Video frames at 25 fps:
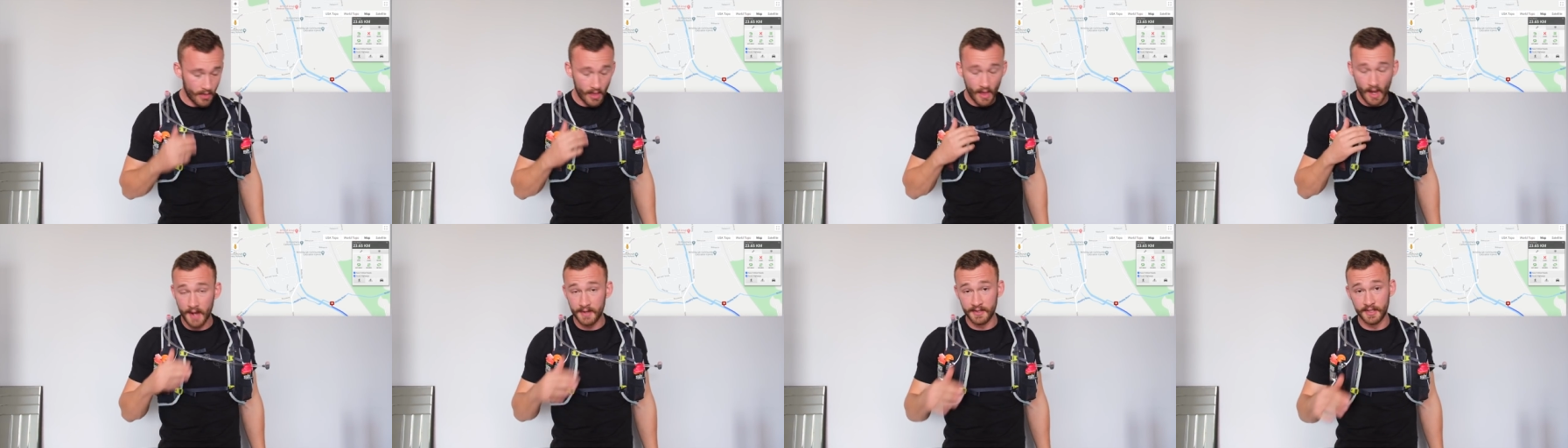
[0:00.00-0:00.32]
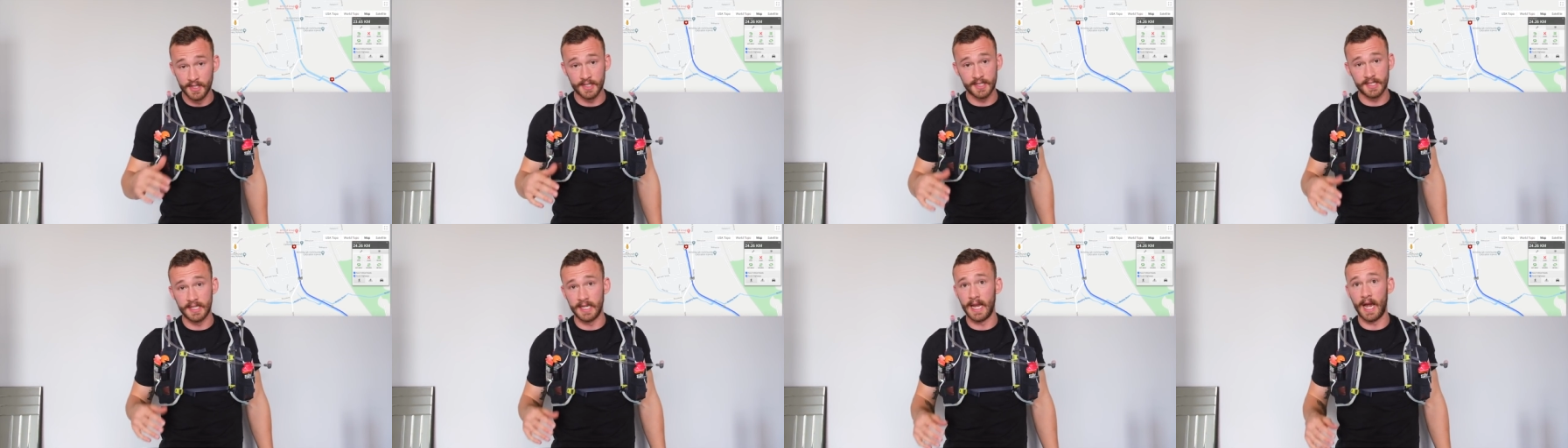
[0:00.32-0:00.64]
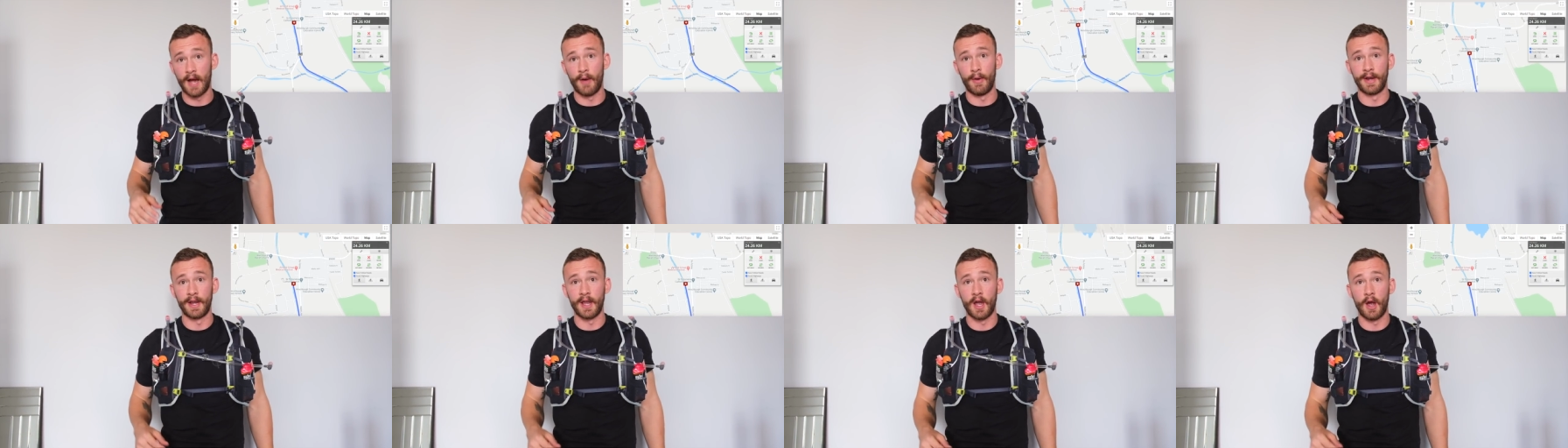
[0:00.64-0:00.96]
and just see
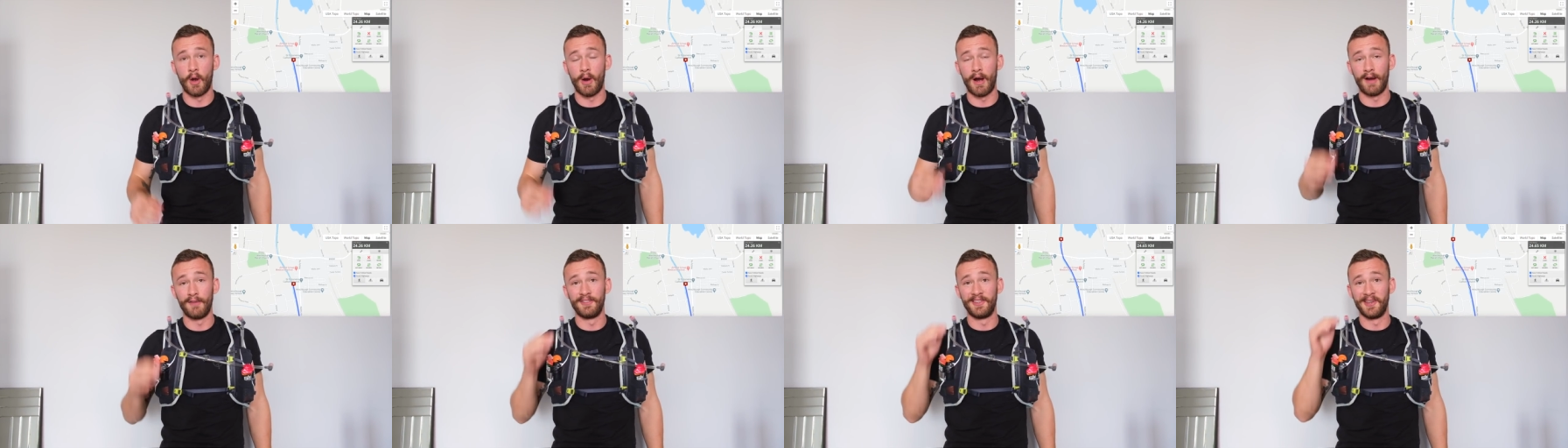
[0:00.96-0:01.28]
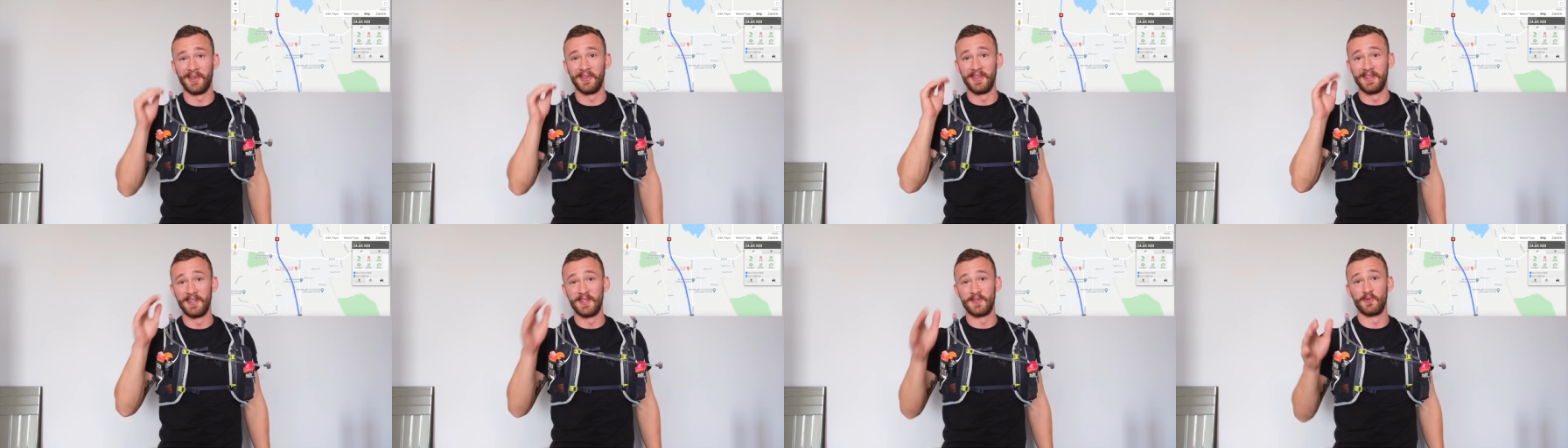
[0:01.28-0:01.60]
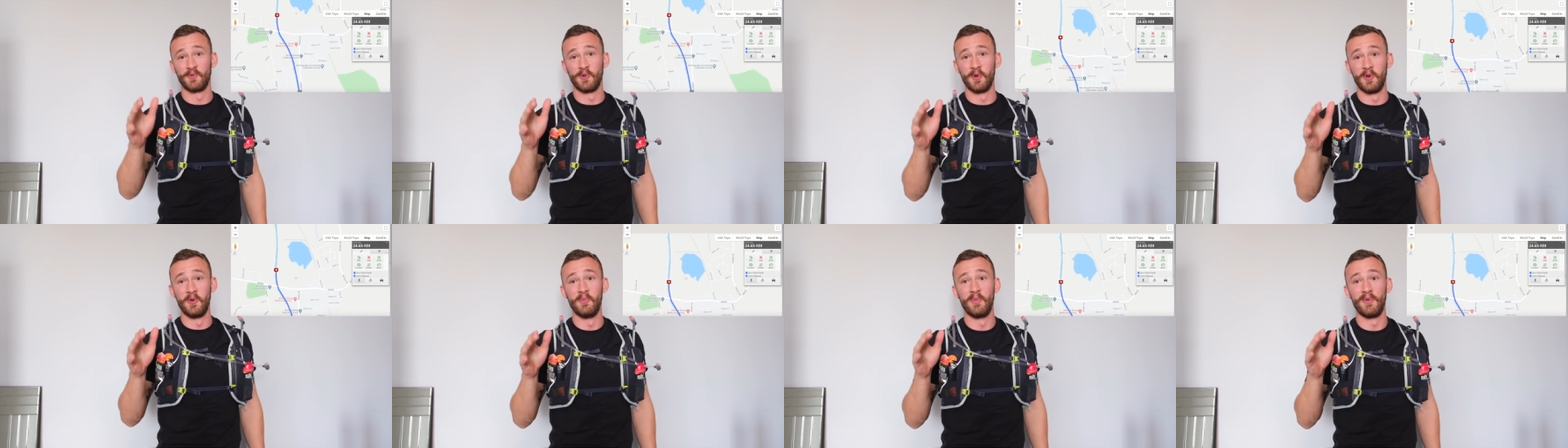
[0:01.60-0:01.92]
how I go. I've done this
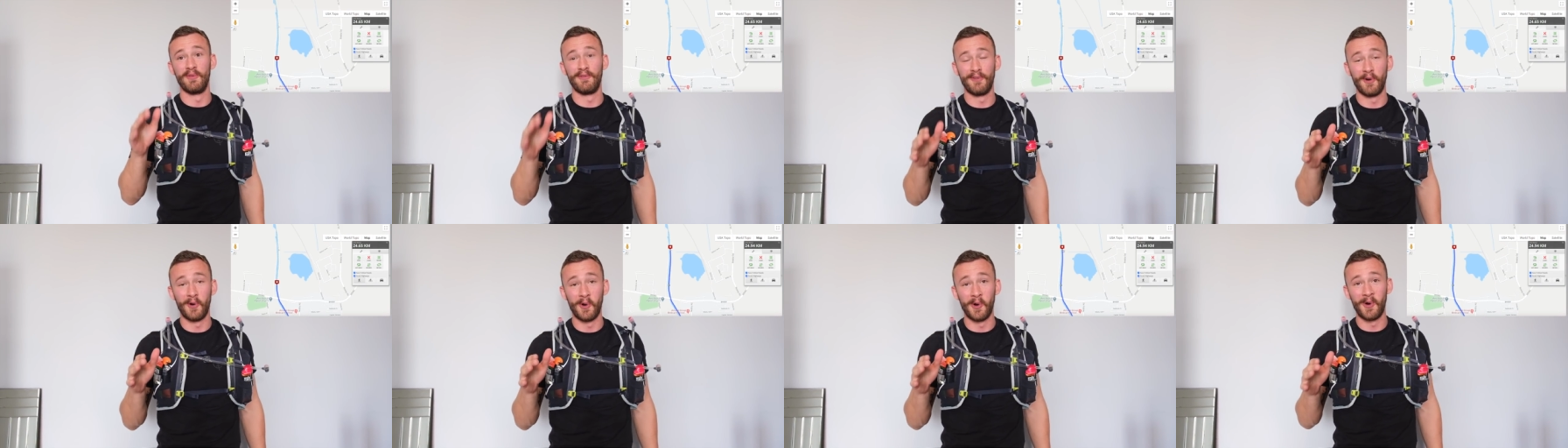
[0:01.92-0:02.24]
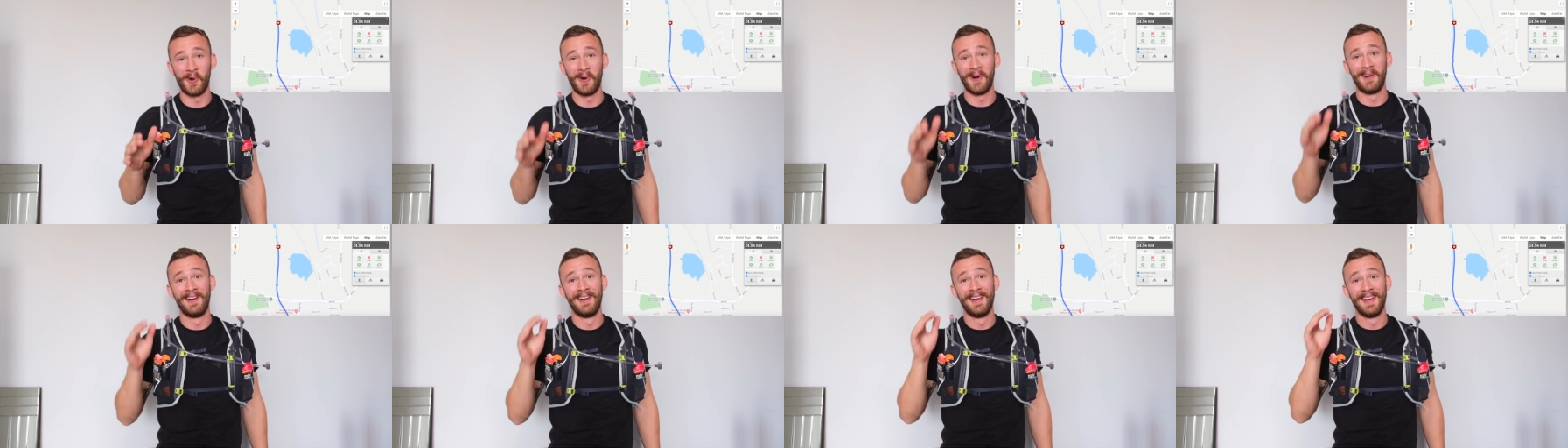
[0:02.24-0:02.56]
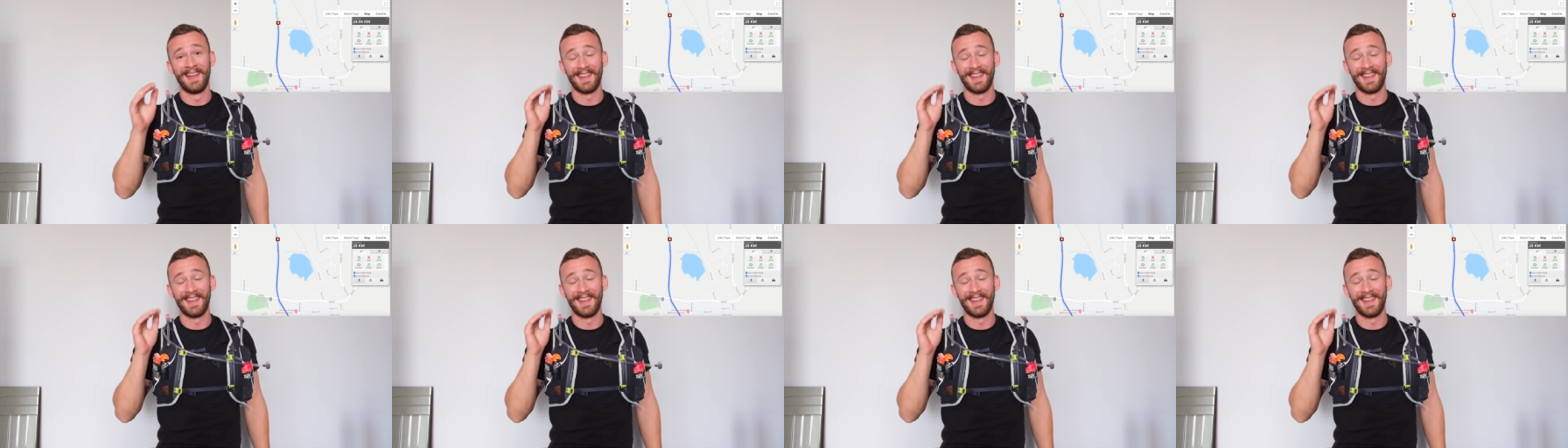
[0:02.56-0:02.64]
route before.